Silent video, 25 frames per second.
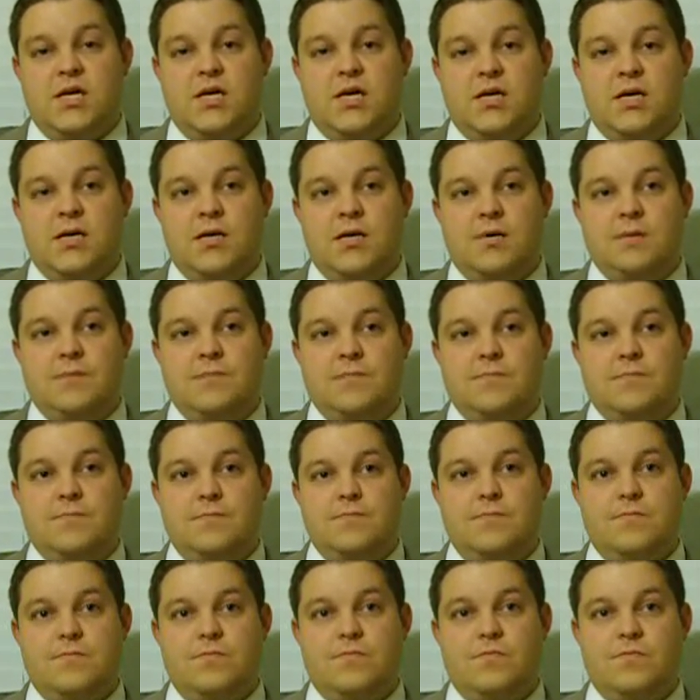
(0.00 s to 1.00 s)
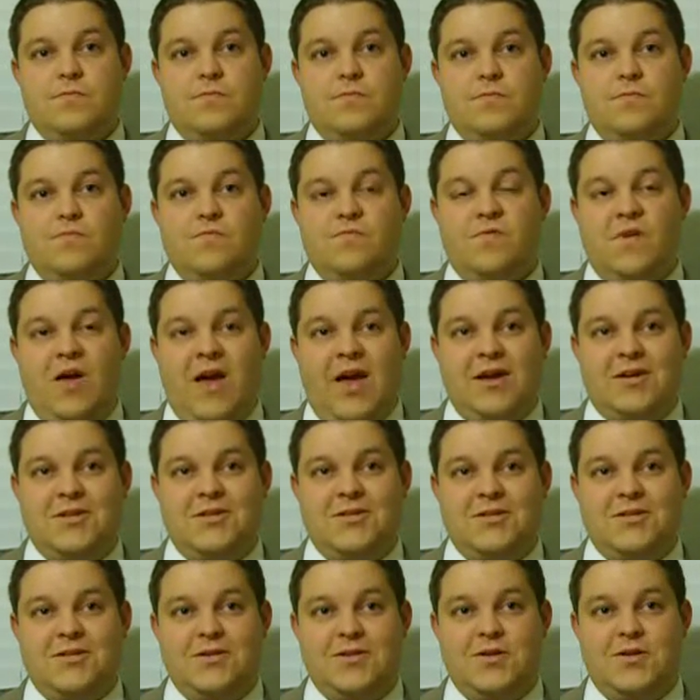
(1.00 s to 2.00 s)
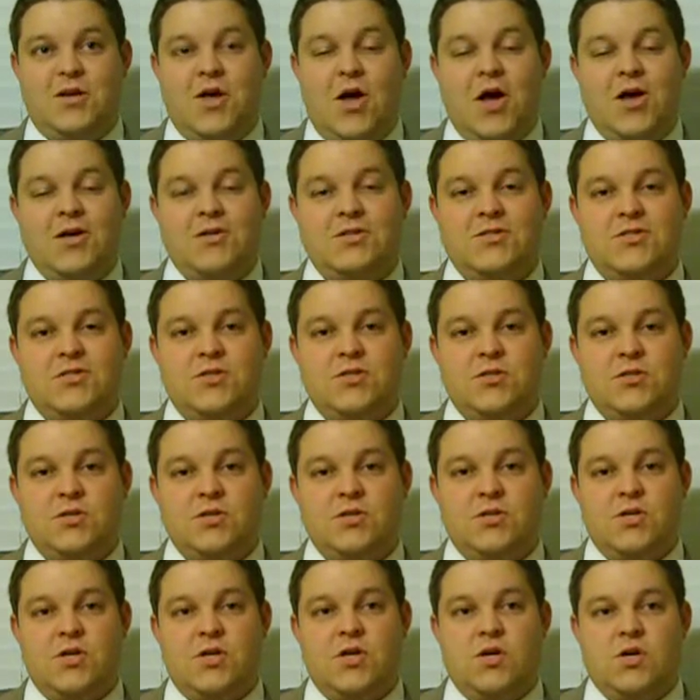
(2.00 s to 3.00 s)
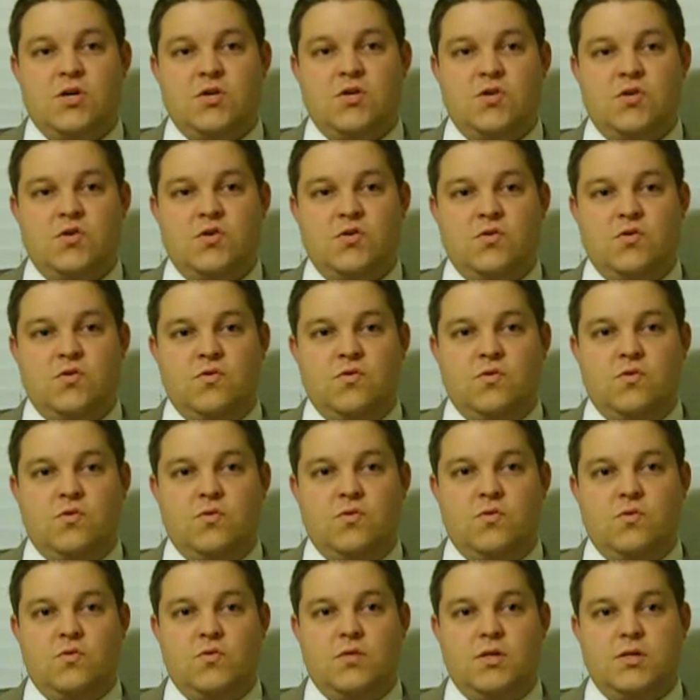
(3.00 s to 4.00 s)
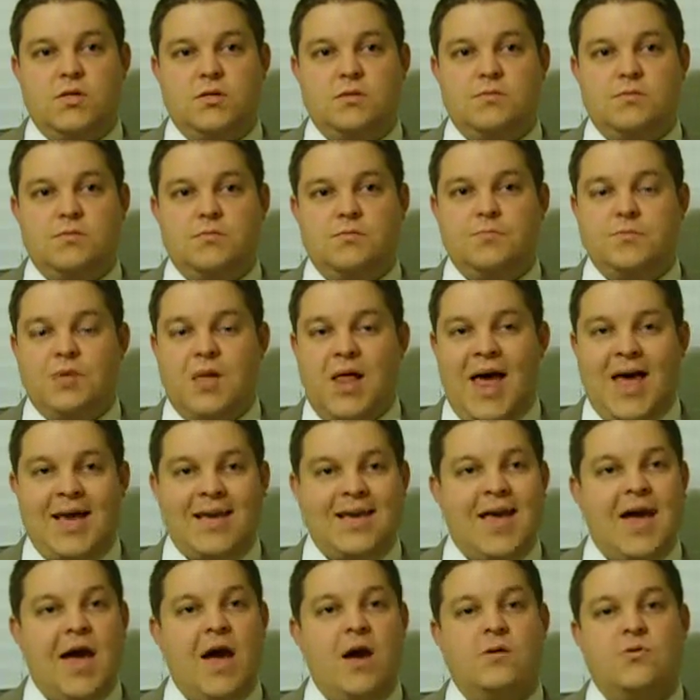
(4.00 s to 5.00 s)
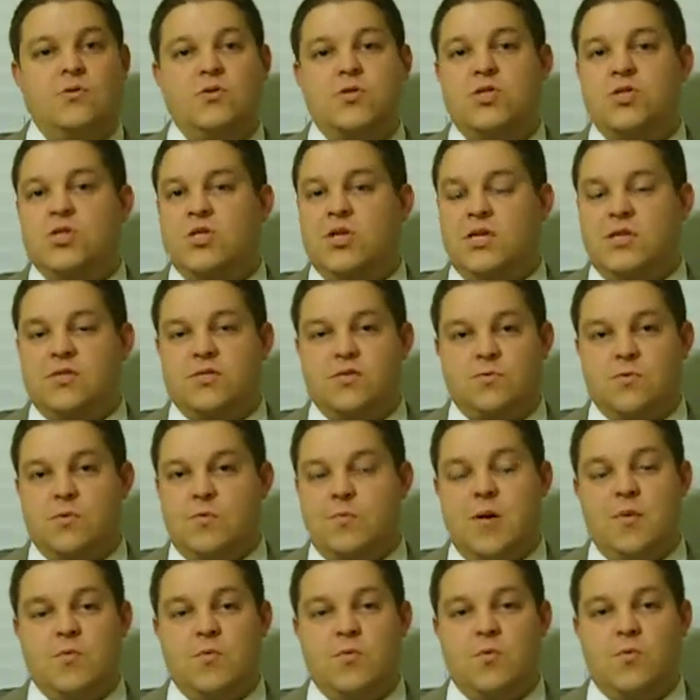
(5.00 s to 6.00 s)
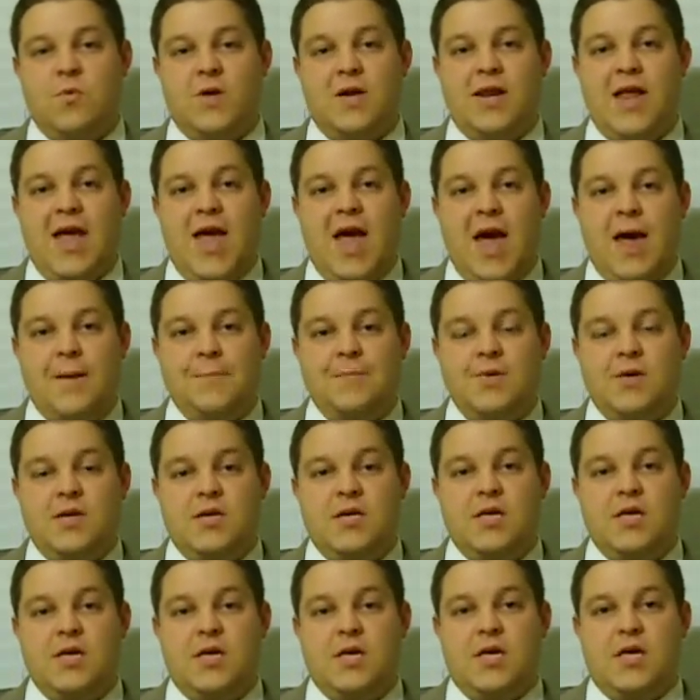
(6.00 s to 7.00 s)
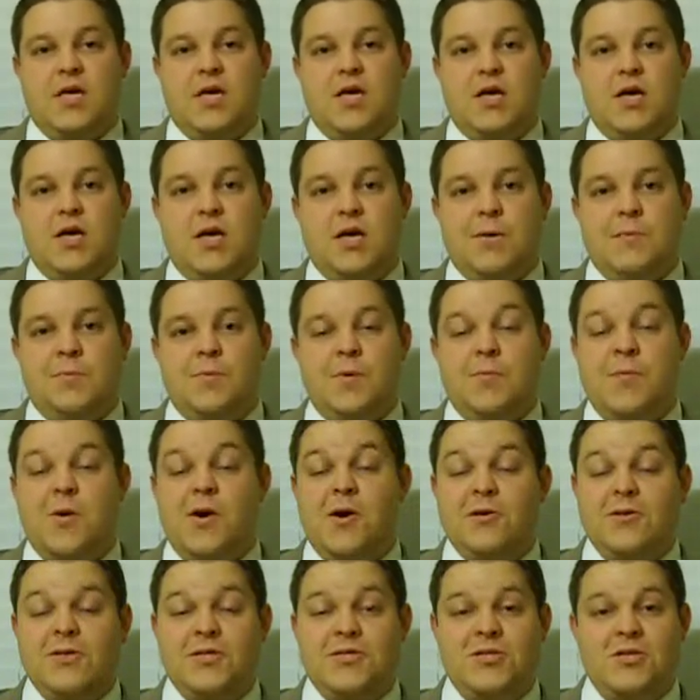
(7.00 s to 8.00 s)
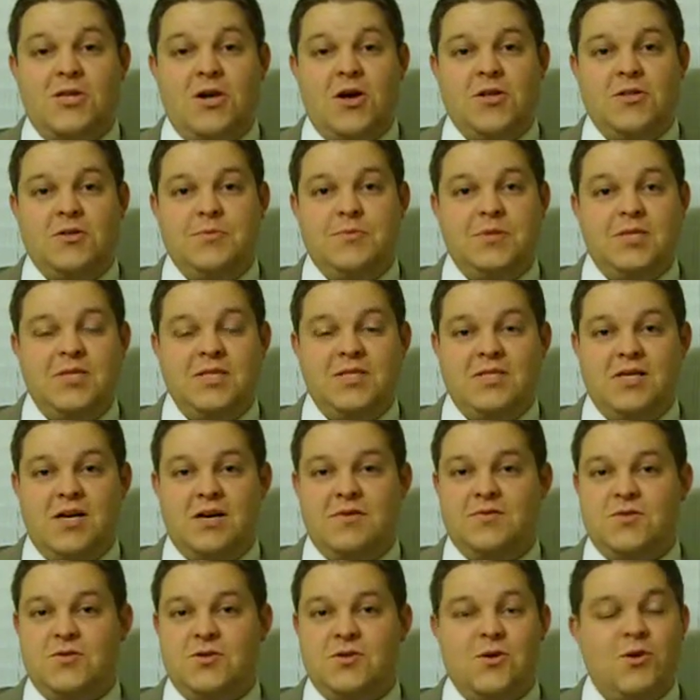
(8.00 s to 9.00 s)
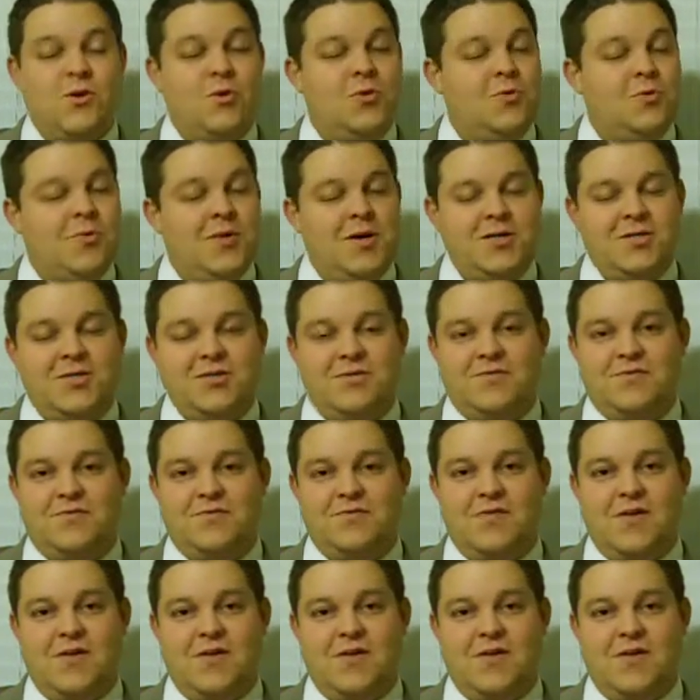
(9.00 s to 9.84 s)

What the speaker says: In fact, it caused her to black out. She doesn't remember what happened. Apparently she called the police officer a whole bunch of